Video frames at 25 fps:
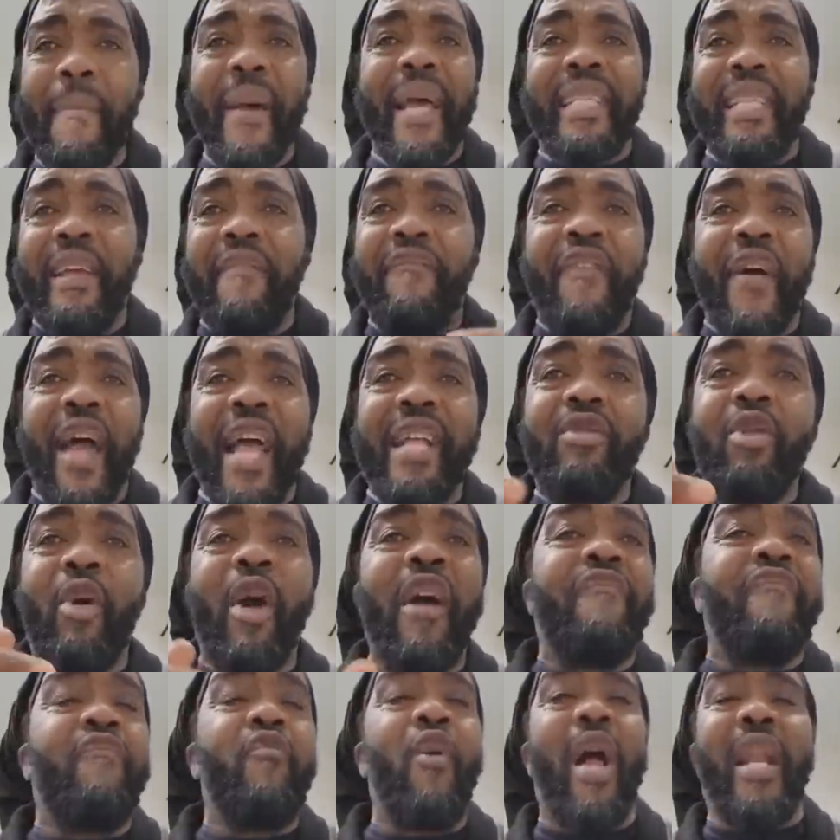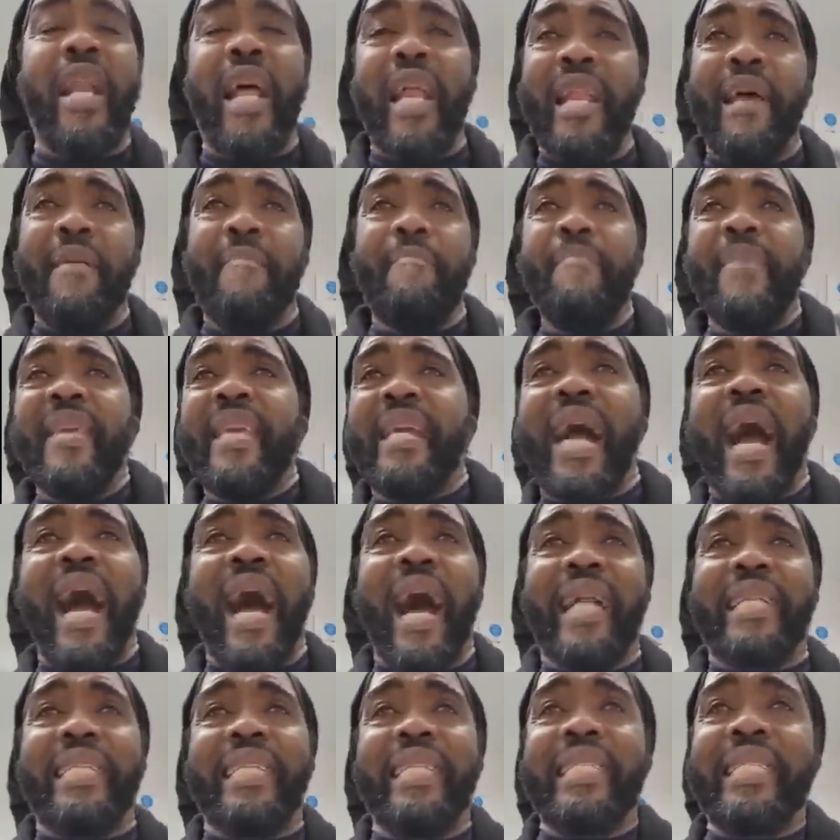I better fight if one of them big
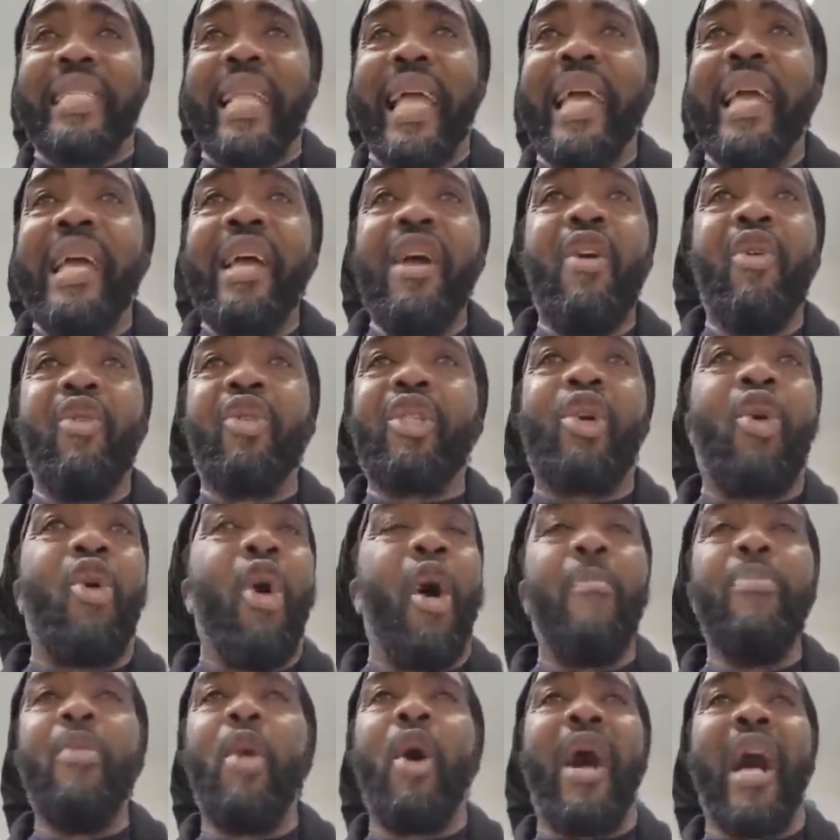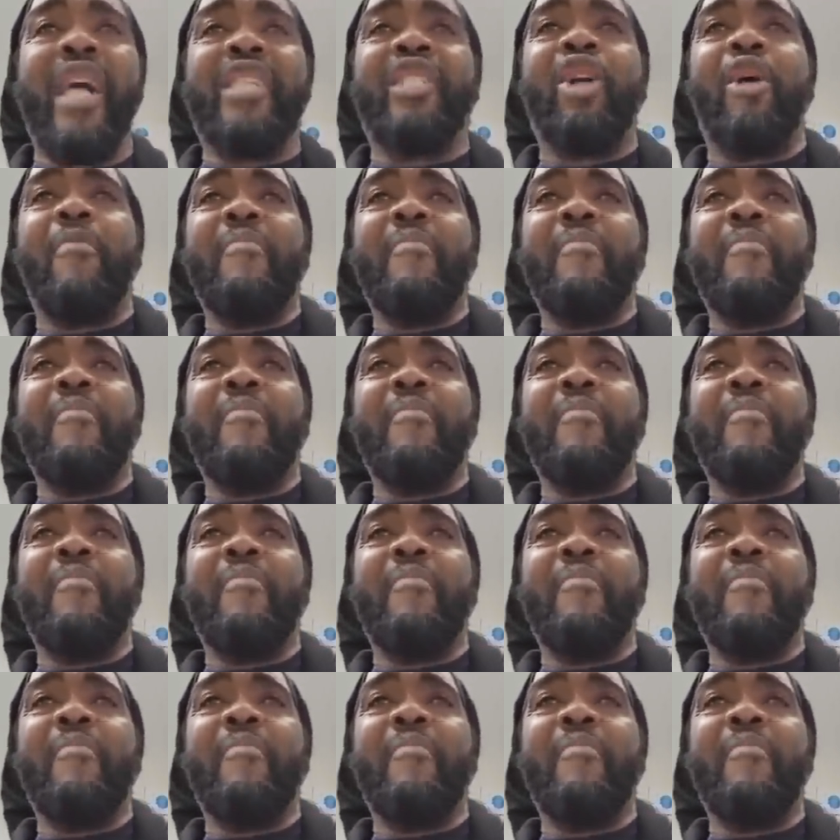artists there would come down to